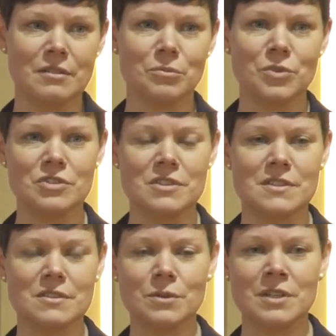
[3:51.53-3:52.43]
which
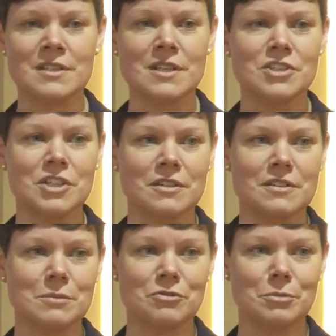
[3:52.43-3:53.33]
is an organisation,
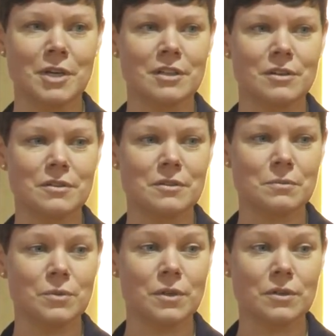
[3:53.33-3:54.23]
some of you might know, that
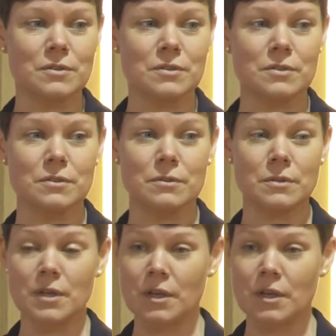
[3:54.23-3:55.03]
work to